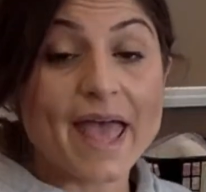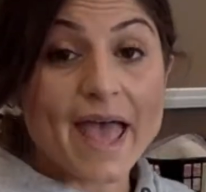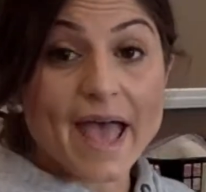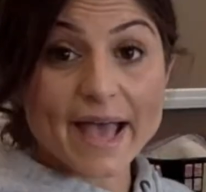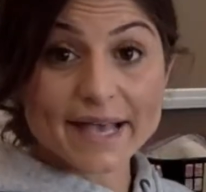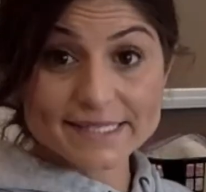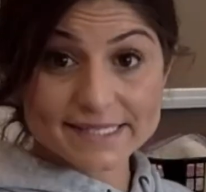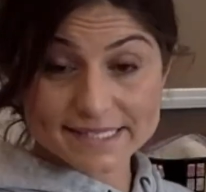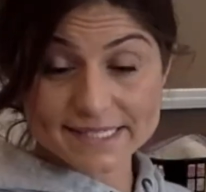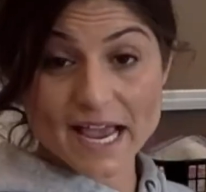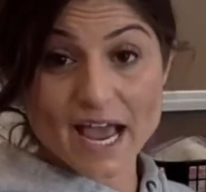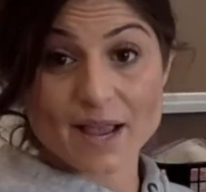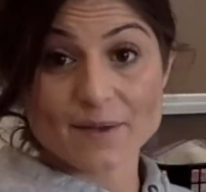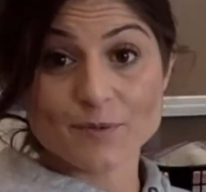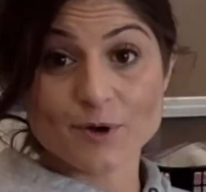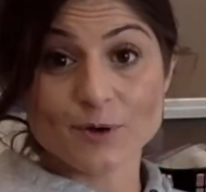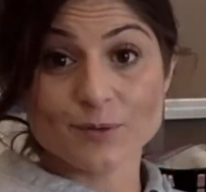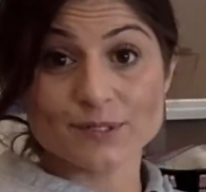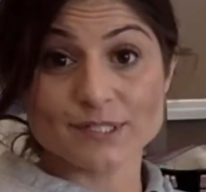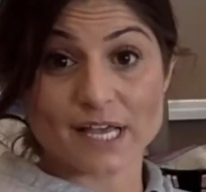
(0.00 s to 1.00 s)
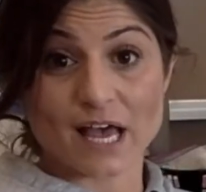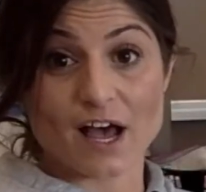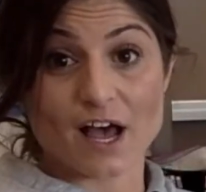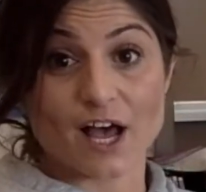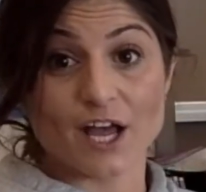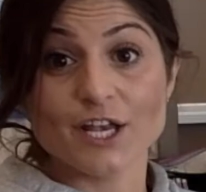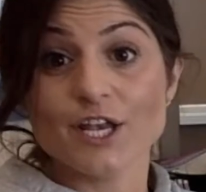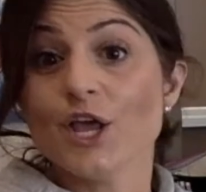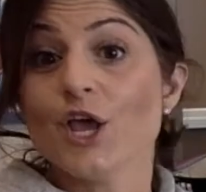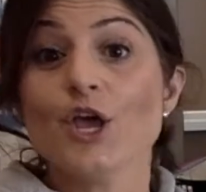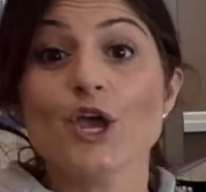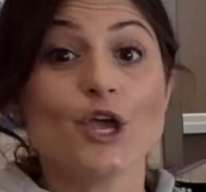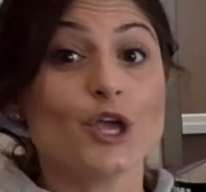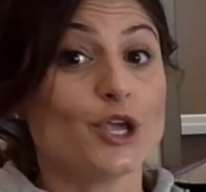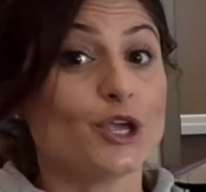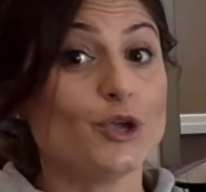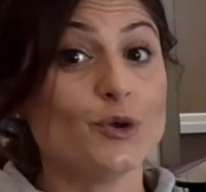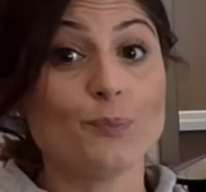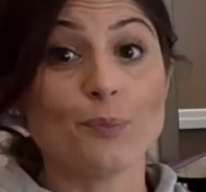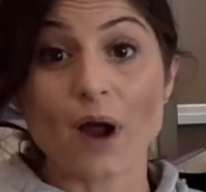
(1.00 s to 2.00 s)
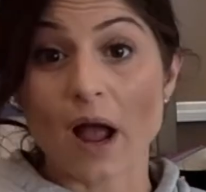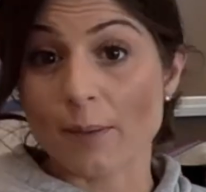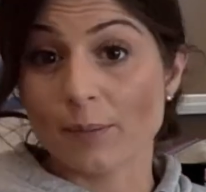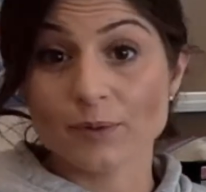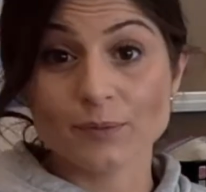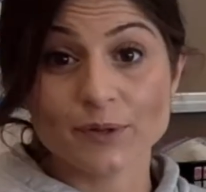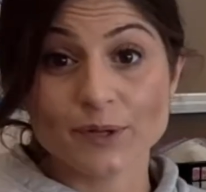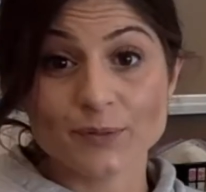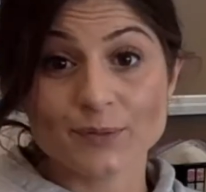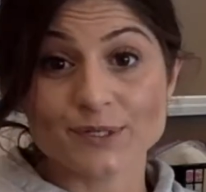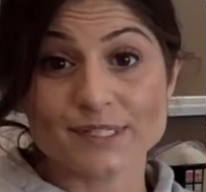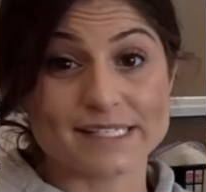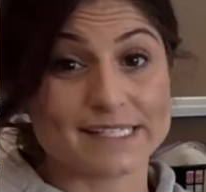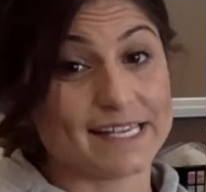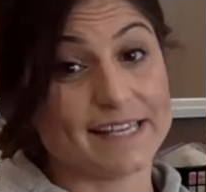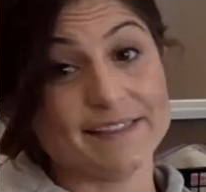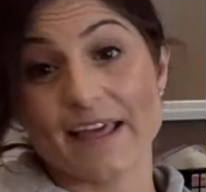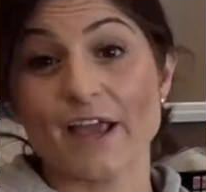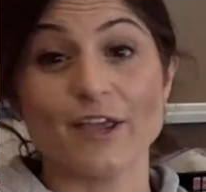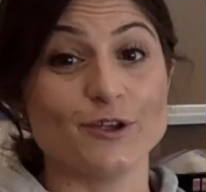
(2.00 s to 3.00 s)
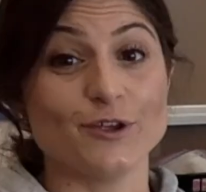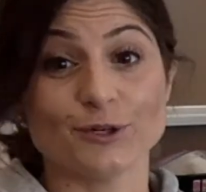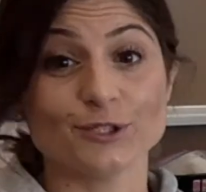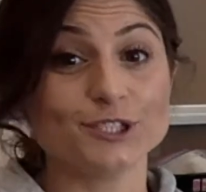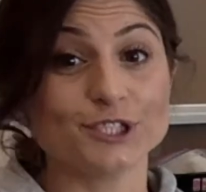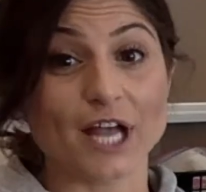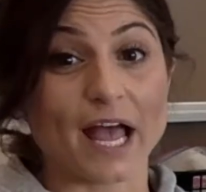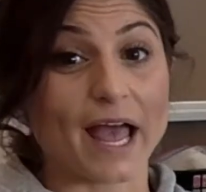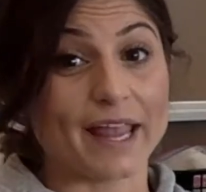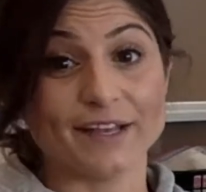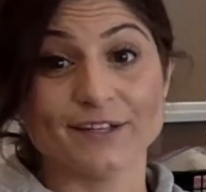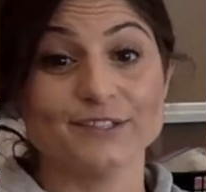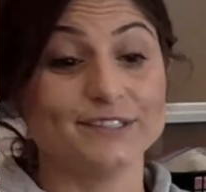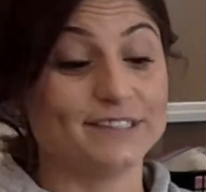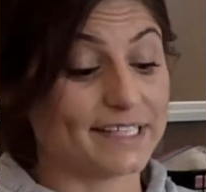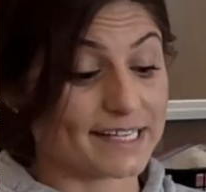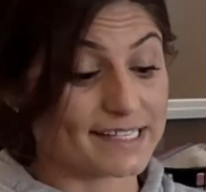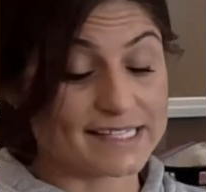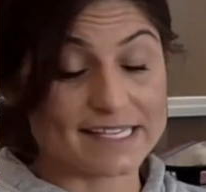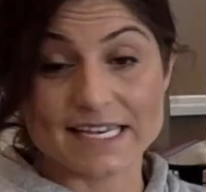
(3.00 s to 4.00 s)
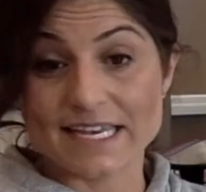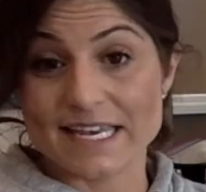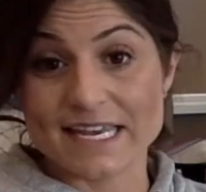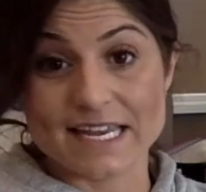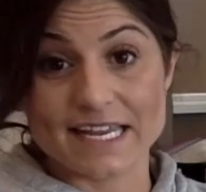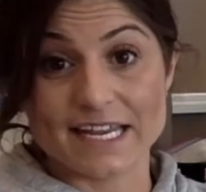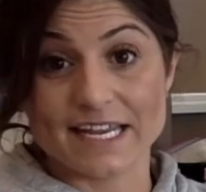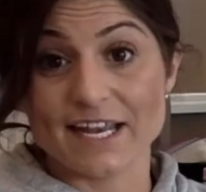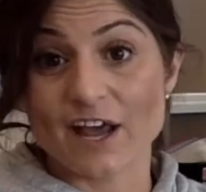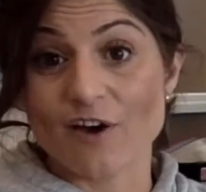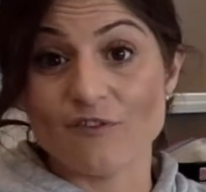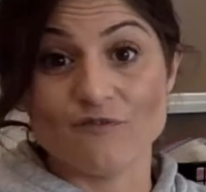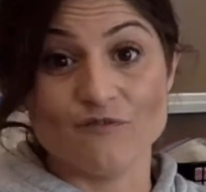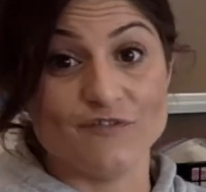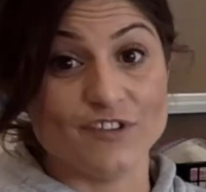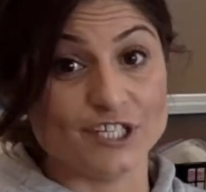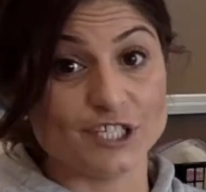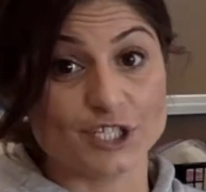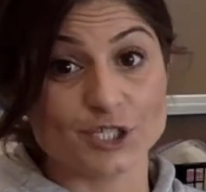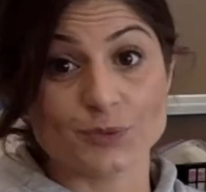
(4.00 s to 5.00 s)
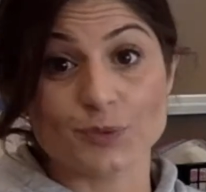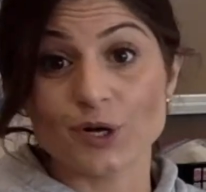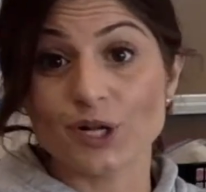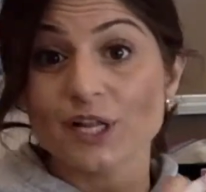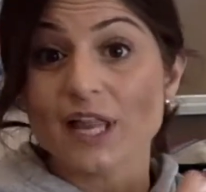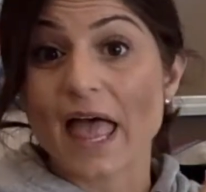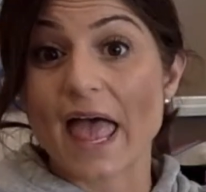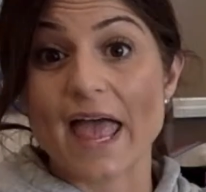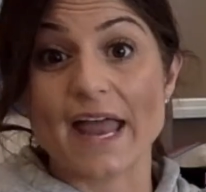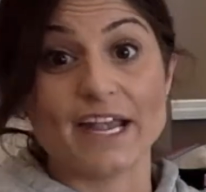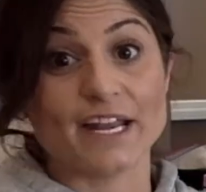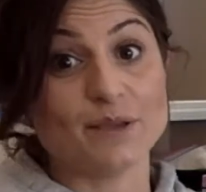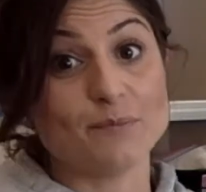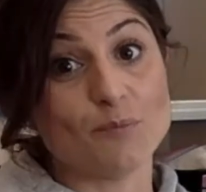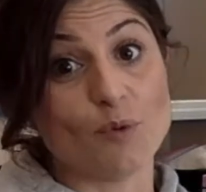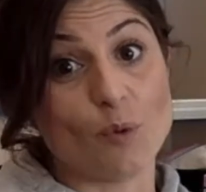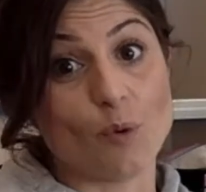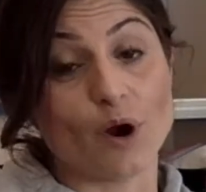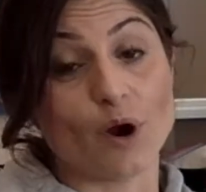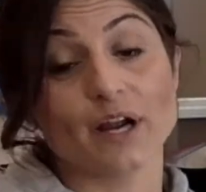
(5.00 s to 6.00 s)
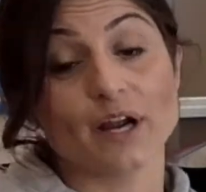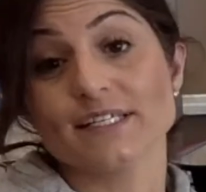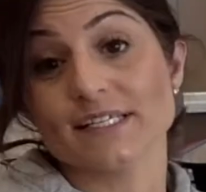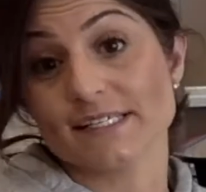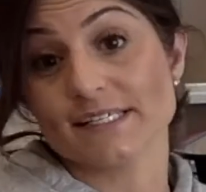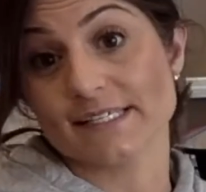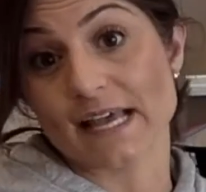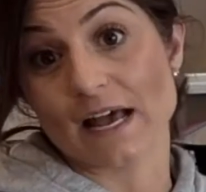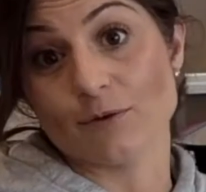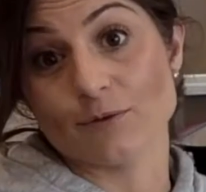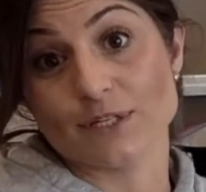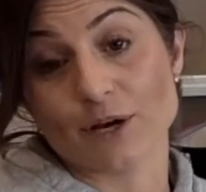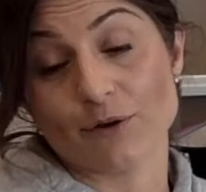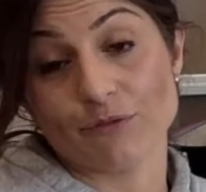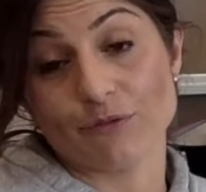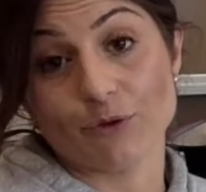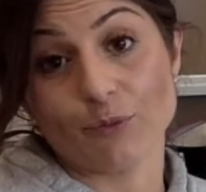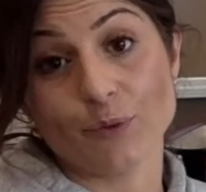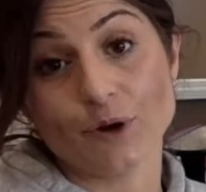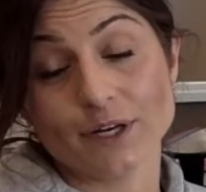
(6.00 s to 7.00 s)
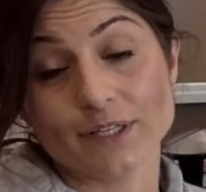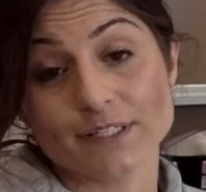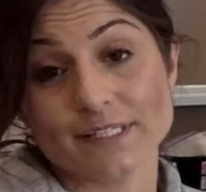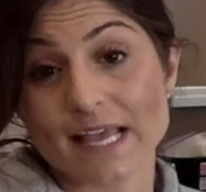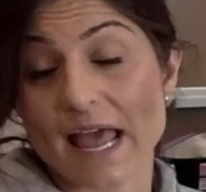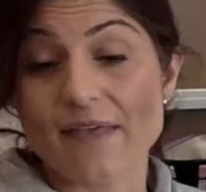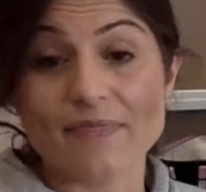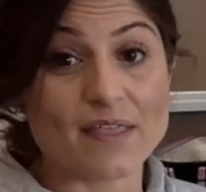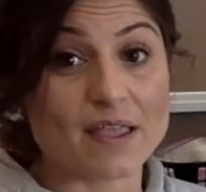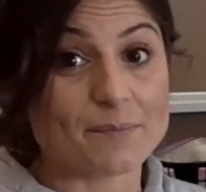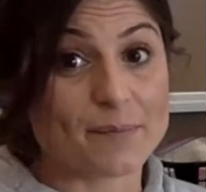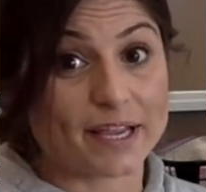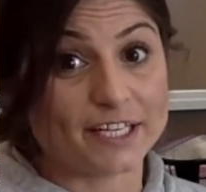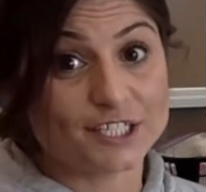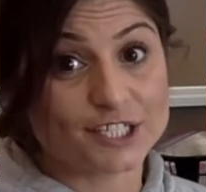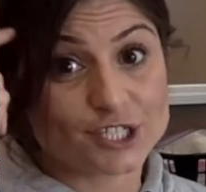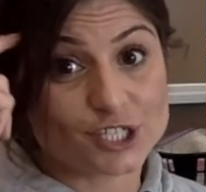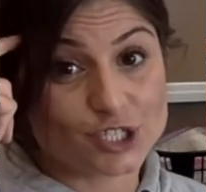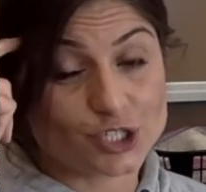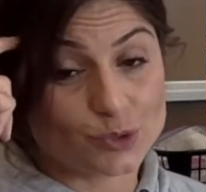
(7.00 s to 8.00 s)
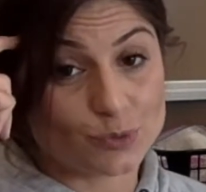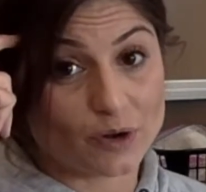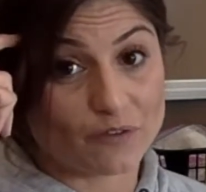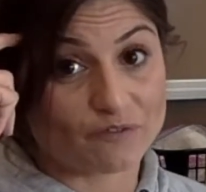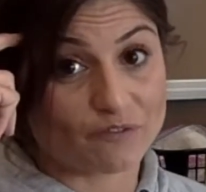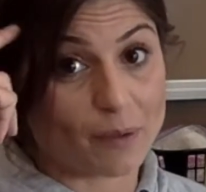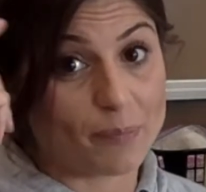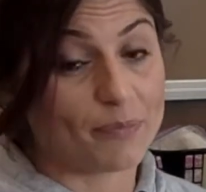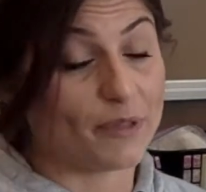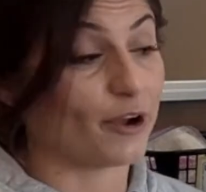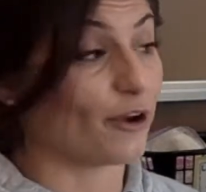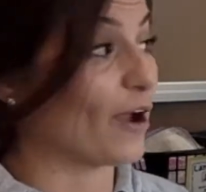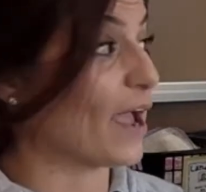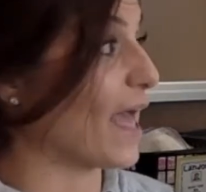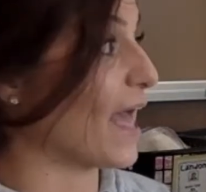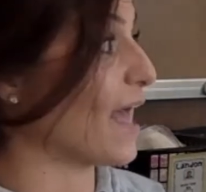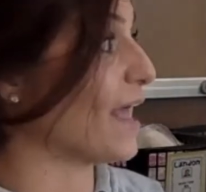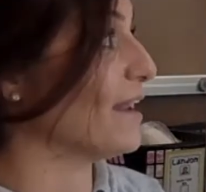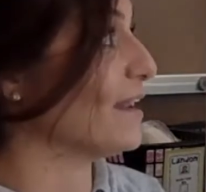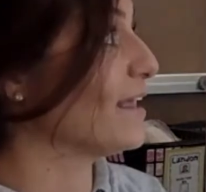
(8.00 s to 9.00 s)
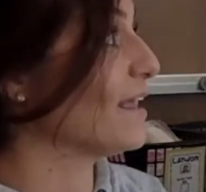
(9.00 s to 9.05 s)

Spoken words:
As time goes on, you probably will see that your child doesn't need a visual anymore to sound out the words, and they might just do it from their head.